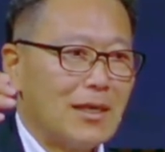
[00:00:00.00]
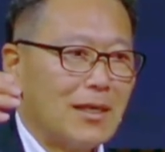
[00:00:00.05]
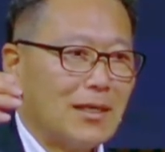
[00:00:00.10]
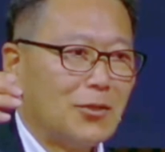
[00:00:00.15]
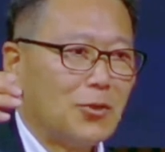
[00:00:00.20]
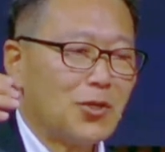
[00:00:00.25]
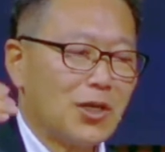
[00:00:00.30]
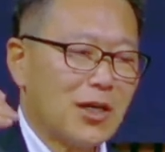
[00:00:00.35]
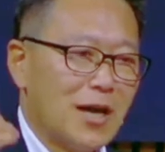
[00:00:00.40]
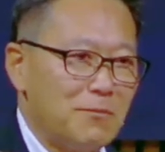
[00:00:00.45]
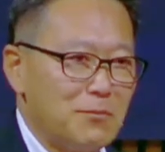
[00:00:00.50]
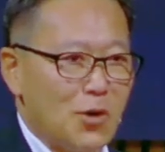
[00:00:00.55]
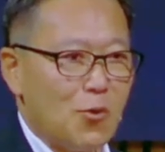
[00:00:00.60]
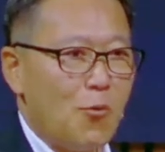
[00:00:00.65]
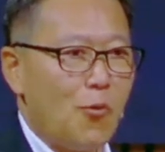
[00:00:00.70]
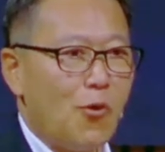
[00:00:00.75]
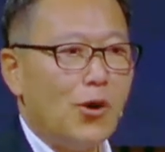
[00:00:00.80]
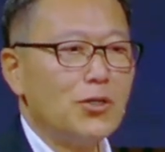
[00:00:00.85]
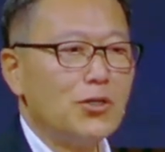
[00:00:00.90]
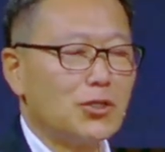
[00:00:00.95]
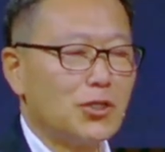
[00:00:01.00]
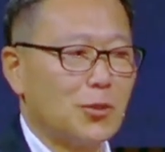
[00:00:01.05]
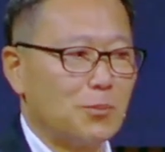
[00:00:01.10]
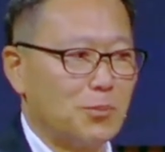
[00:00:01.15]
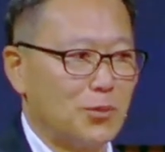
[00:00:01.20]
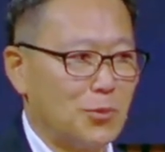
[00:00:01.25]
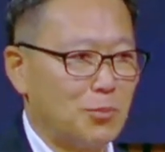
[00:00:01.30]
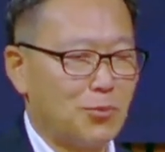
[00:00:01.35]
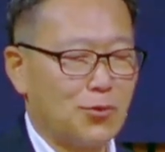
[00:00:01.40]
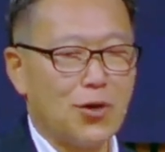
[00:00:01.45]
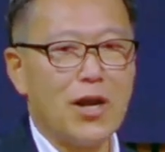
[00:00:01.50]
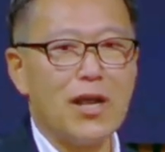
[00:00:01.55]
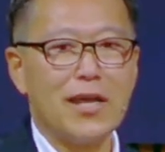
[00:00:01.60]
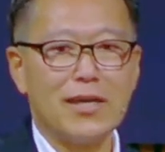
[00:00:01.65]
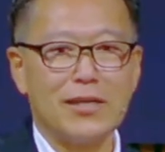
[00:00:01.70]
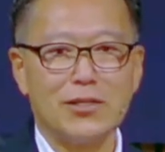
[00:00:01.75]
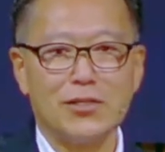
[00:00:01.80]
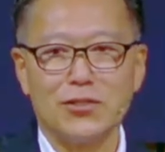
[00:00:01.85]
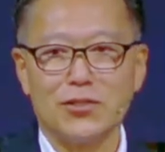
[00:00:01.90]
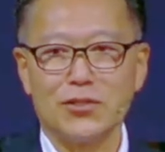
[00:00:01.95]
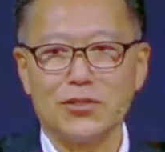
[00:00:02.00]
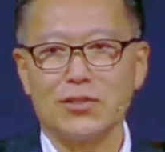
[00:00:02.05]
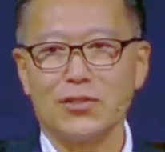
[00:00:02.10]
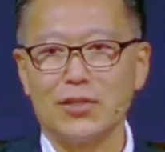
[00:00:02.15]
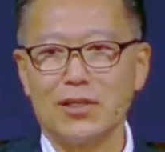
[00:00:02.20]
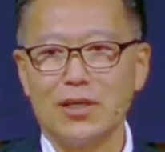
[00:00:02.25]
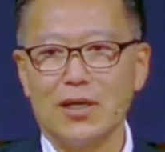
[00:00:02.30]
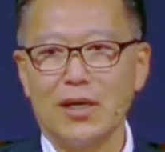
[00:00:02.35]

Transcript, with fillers: You come to worship, you praise,